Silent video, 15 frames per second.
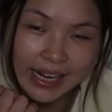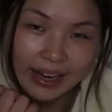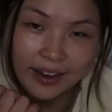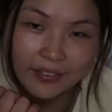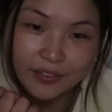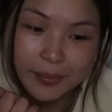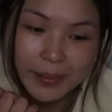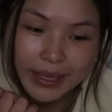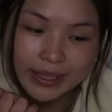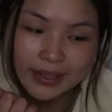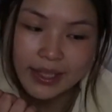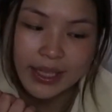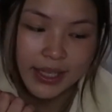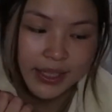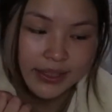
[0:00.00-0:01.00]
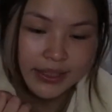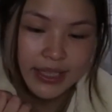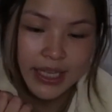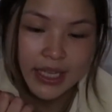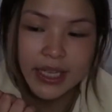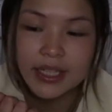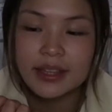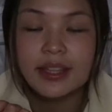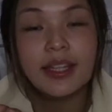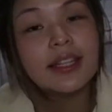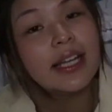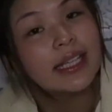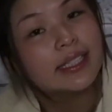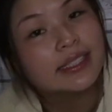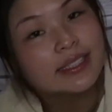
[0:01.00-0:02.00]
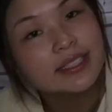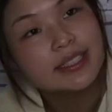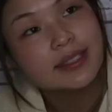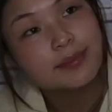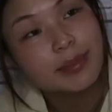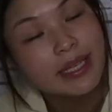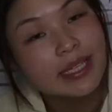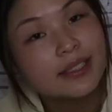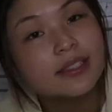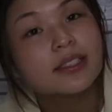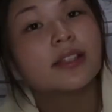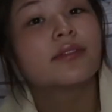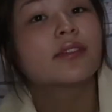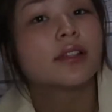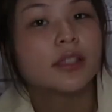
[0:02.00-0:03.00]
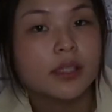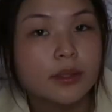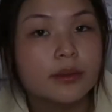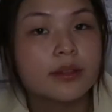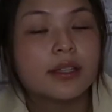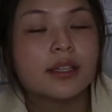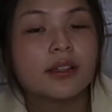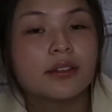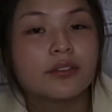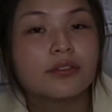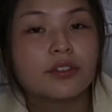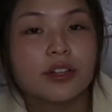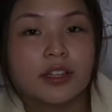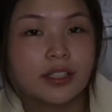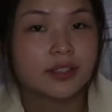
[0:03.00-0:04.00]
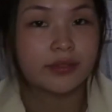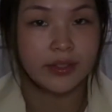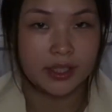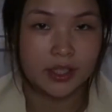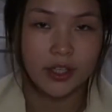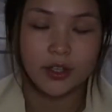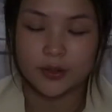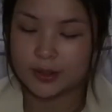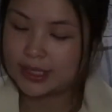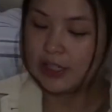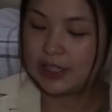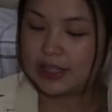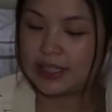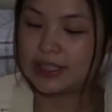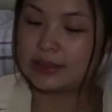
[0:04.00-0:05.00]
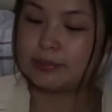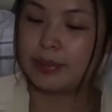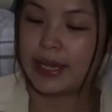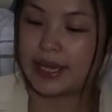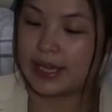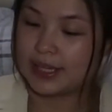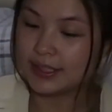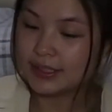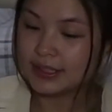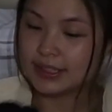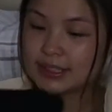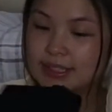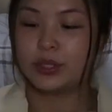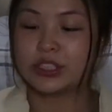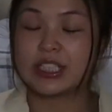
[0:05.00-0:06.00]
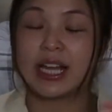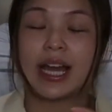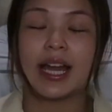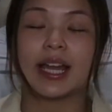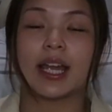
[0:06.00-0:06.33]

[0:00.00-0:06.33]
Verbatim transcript: got from A-Land and the last piece of clothing for this video are these pants, which I